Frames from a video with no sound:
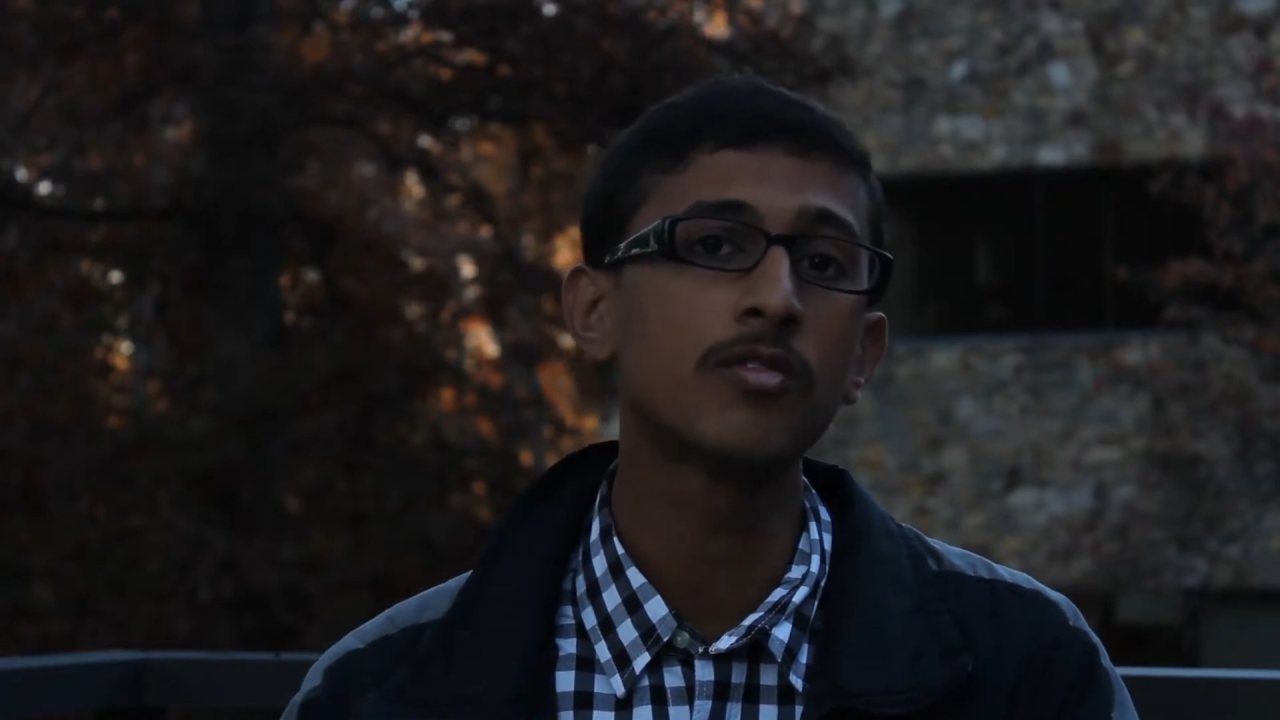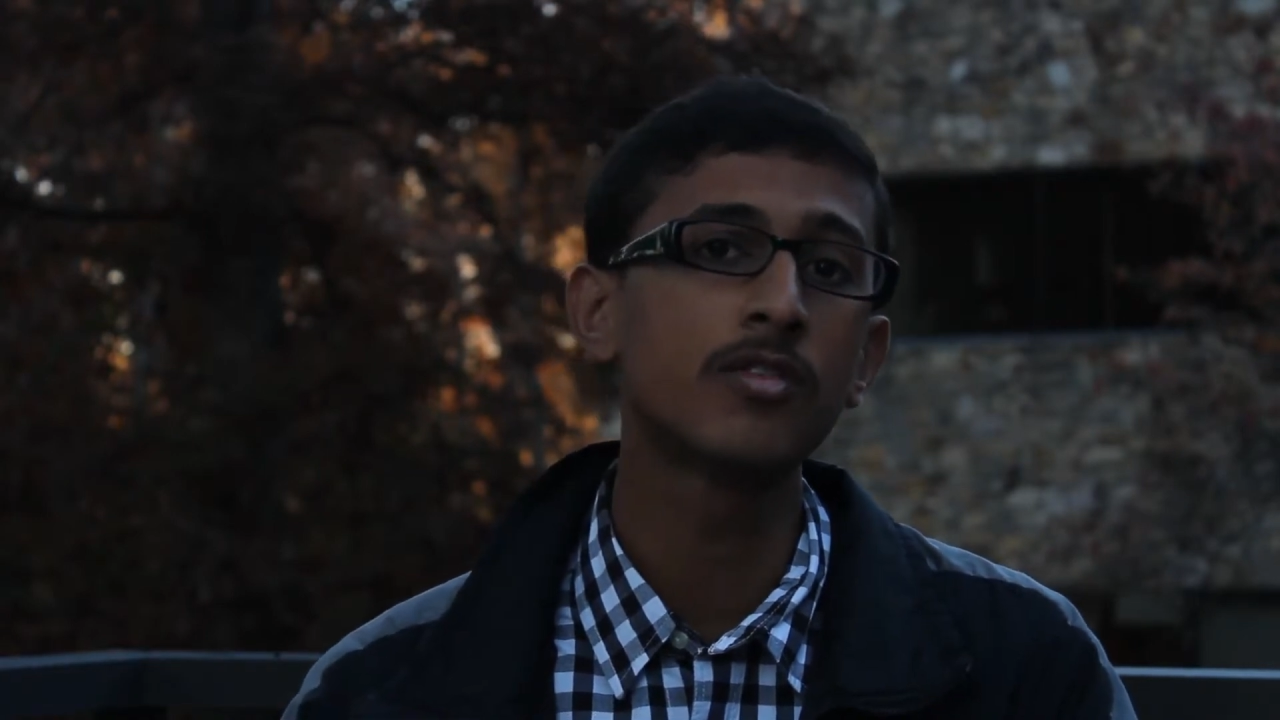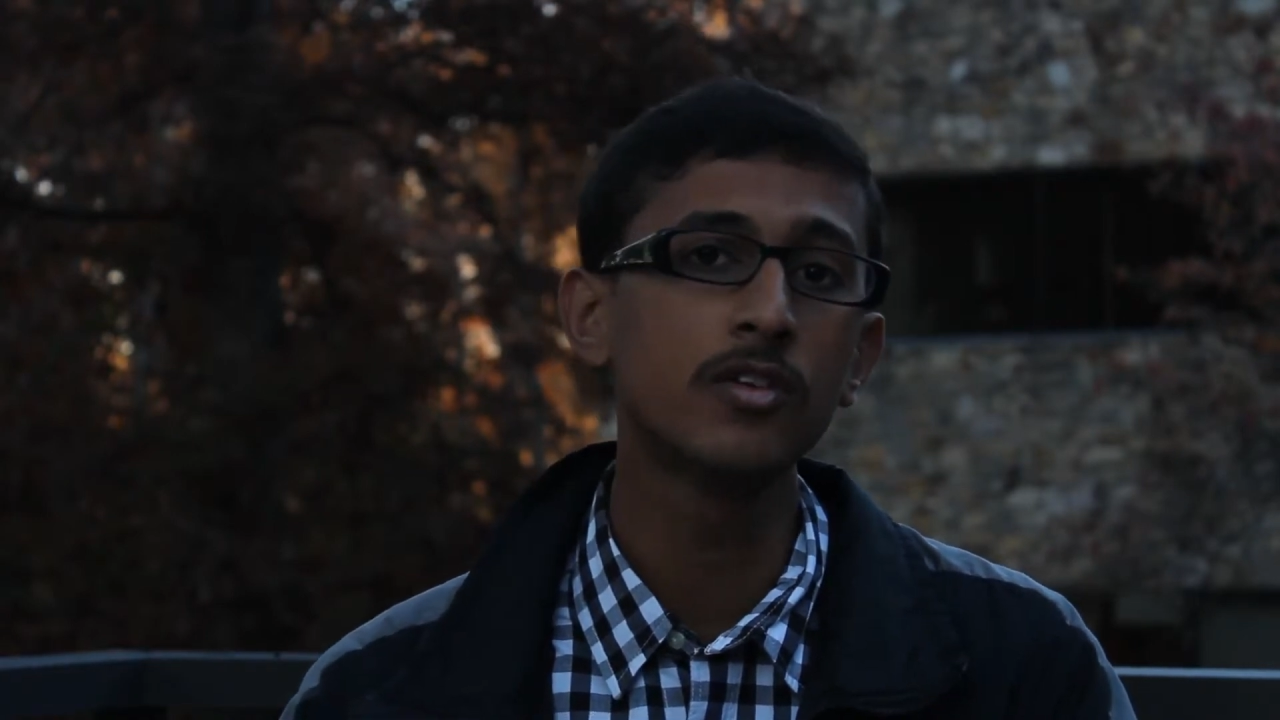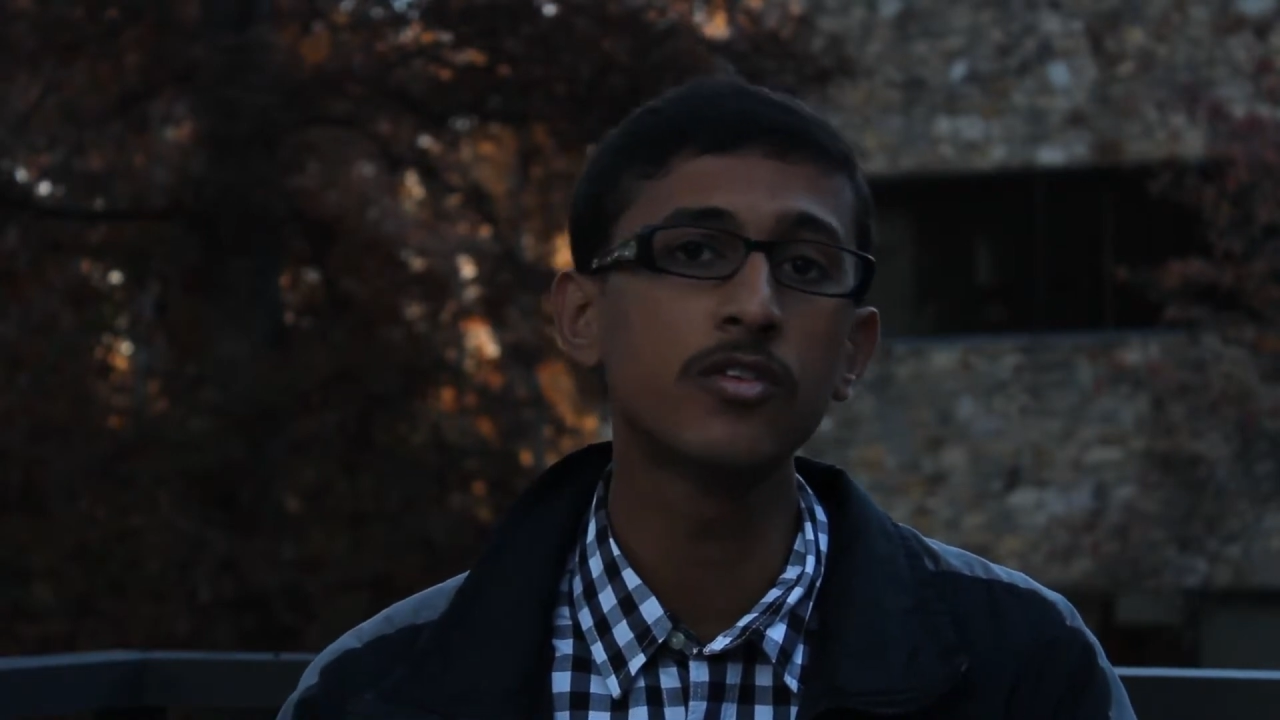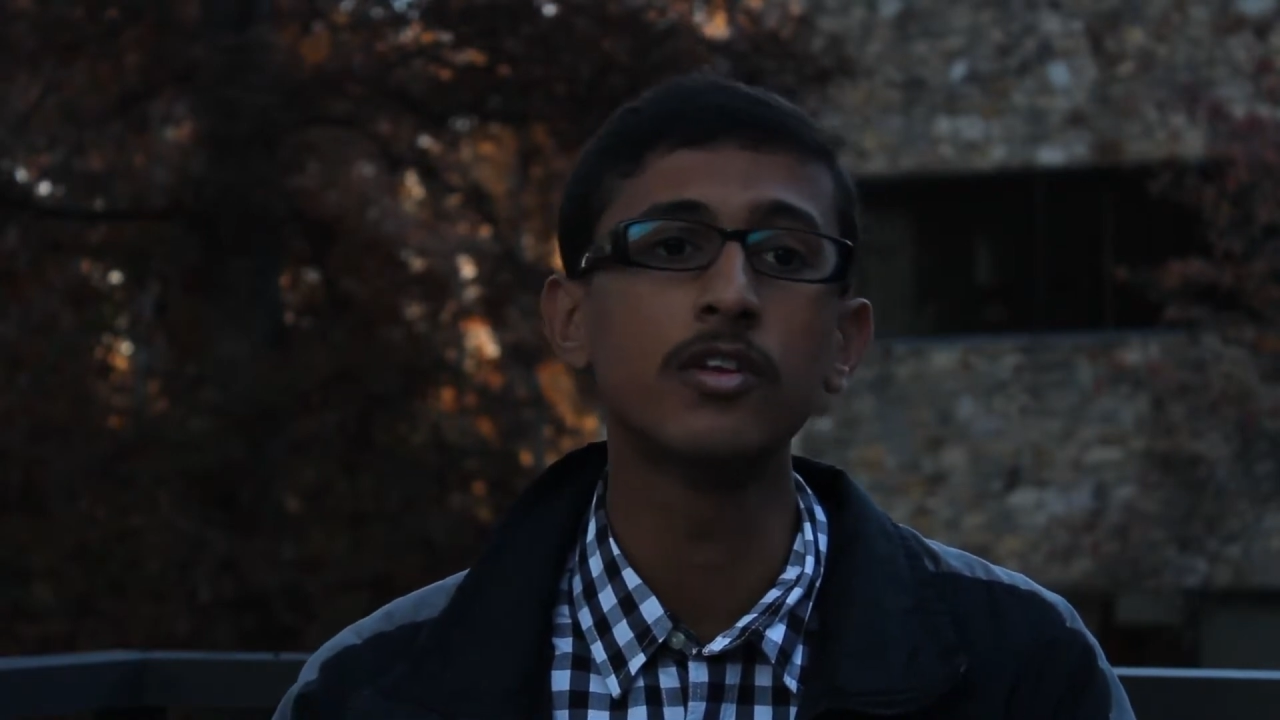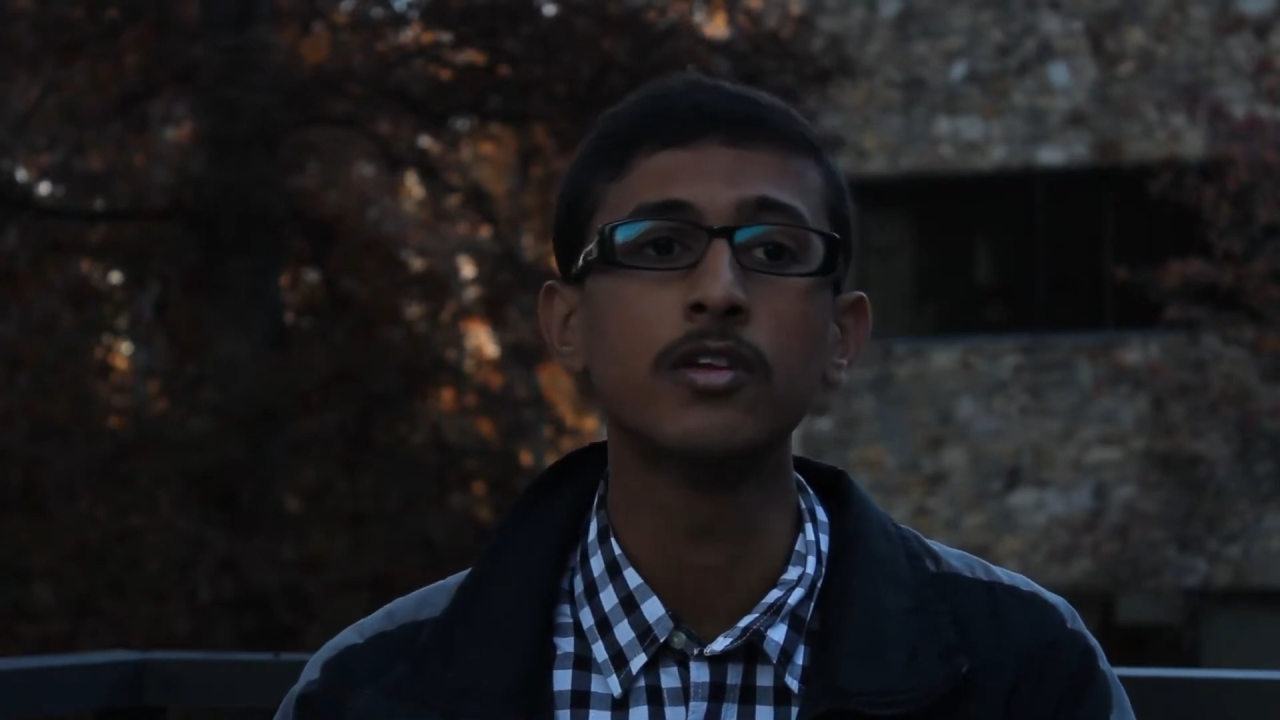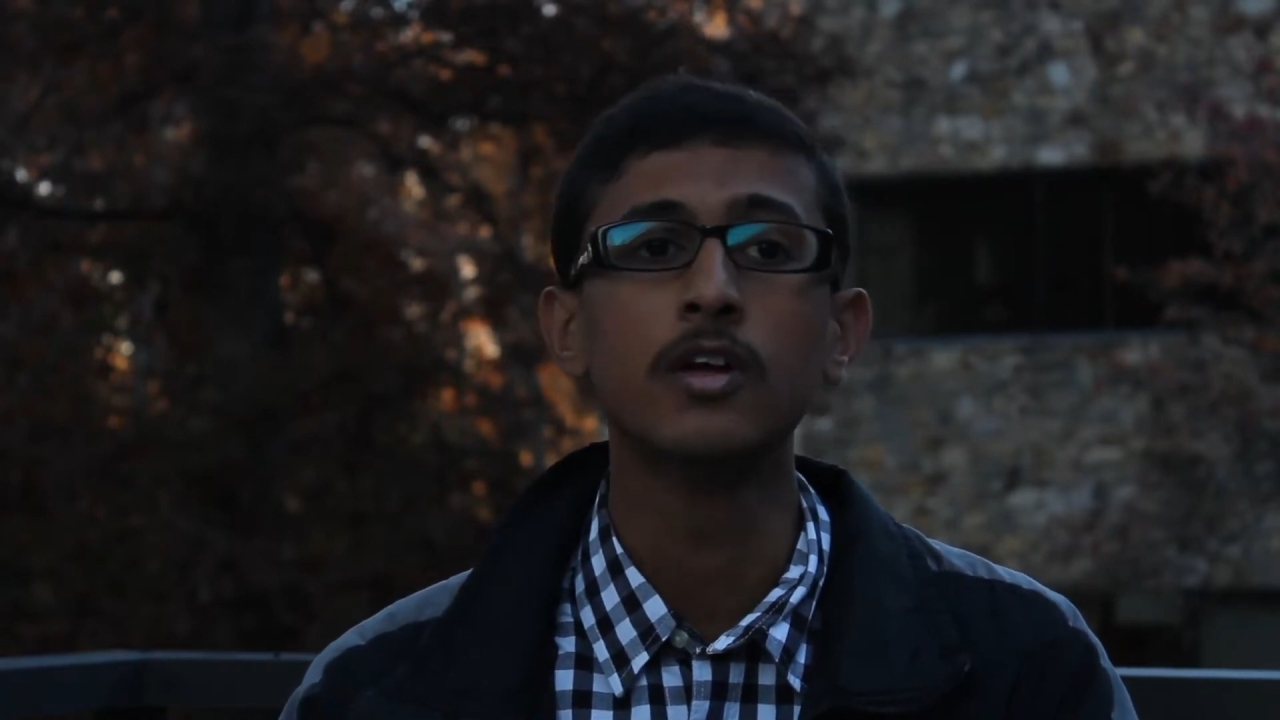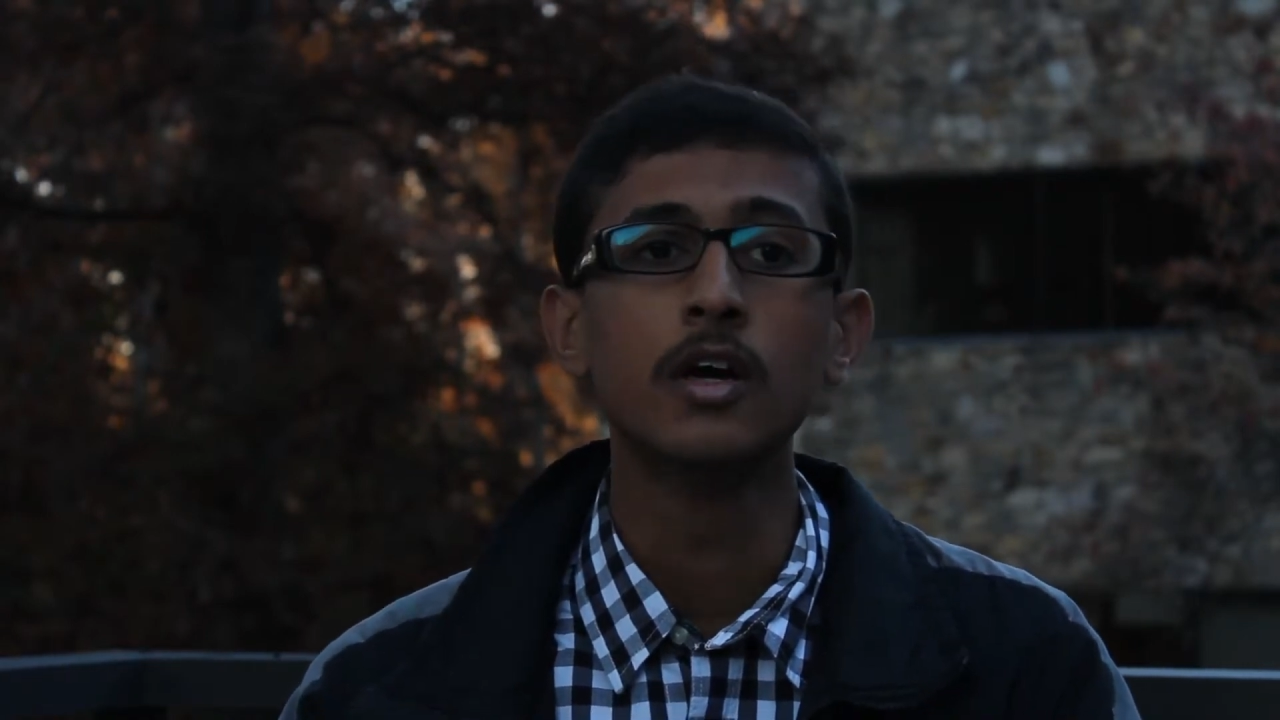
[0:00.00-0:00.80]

difference in